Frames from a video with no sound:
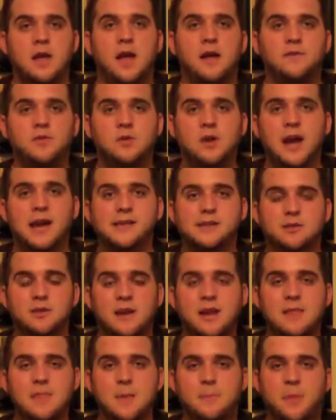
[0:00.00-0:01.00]
If you guys
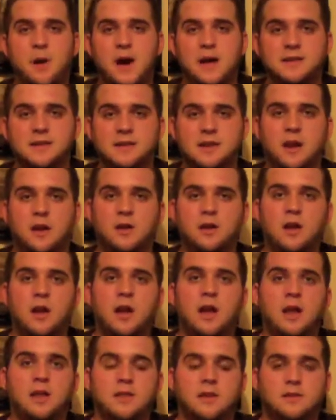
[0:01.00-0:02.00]
are in the Boston
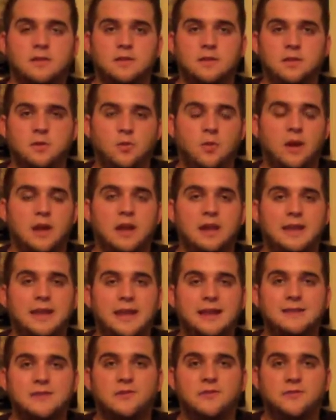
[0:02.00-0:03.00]
area and you can
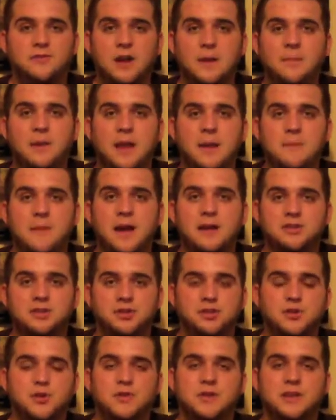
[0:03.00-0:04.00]
get to Framingham,
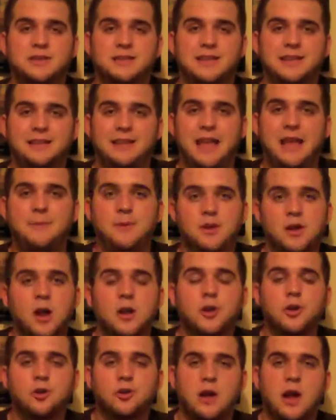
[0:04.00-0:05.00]
Massachusetts to Gaming
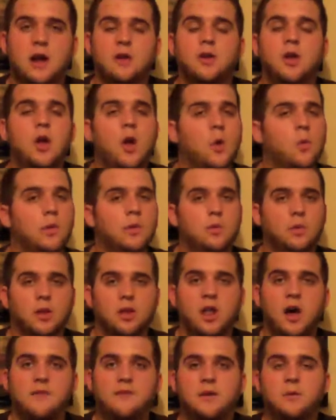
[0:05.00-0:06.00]
Underground, we
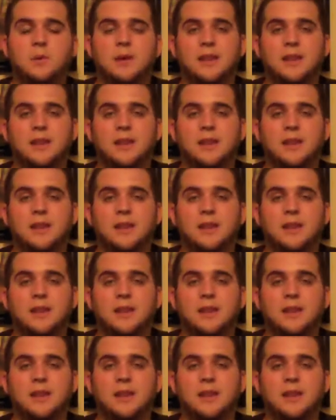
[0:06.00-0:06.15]
would love it.